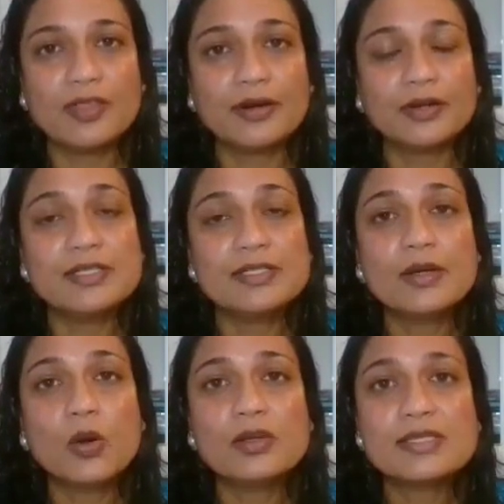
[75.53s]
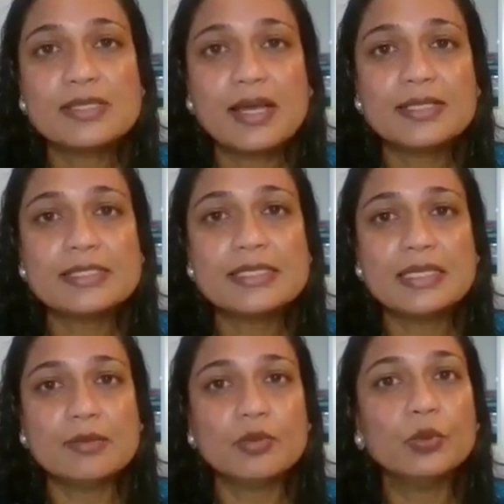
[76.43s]
there is an on-site
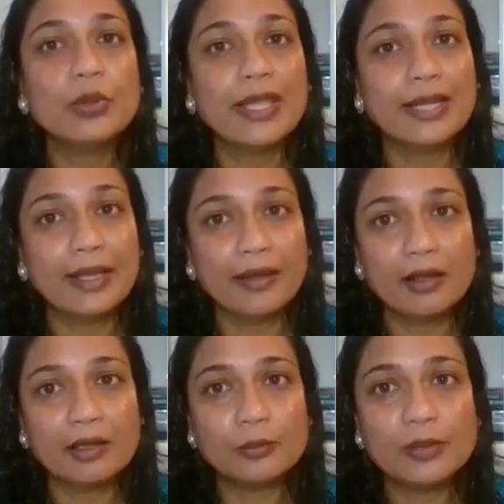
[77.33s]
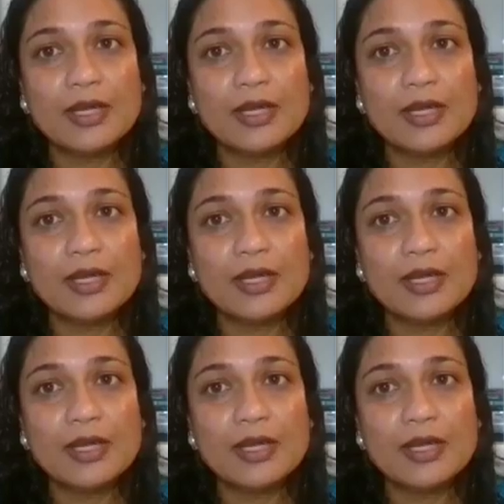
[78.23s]
team who can help.